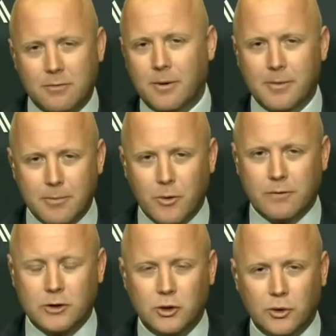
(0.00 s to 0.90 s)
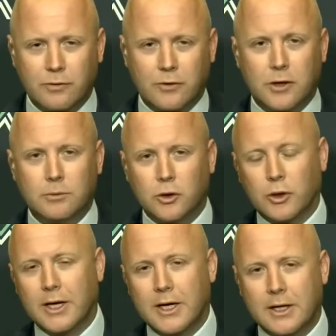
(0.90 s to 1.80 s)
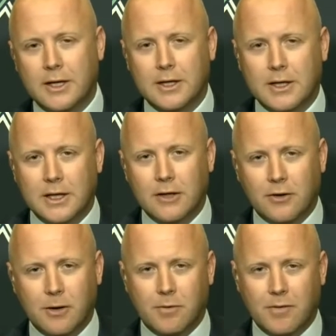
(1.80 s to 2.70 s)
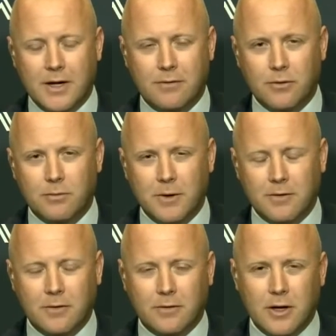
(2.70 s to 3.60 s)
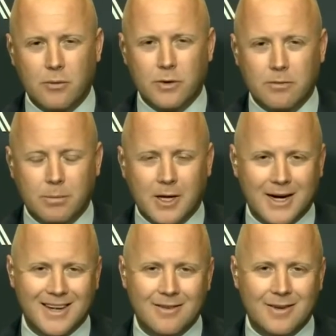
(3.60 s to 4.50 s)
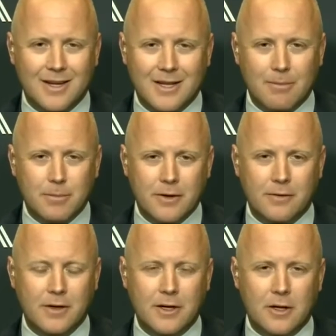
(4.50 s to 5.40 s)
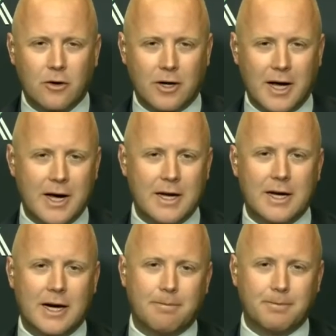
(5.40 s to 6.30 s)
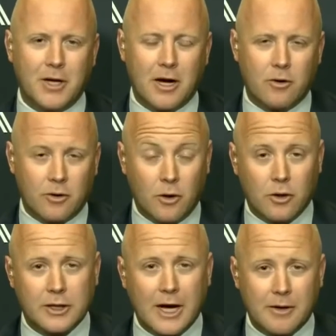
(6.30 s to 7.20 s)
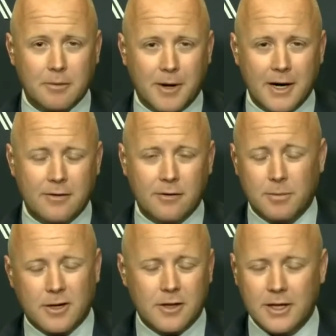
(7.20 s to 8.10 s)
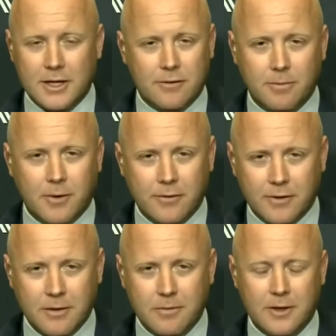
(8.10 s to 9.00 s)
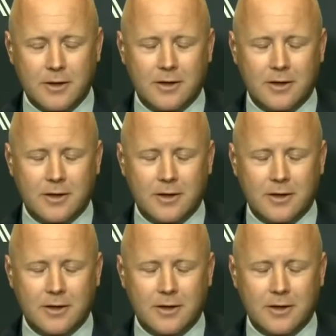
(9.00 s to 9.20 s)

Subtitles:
It's probably more of a short term sugar hit in terms of Ansell's business. So you wouldn't plug it into your numbers on a on an ongoing basis. But clearly it's a positive.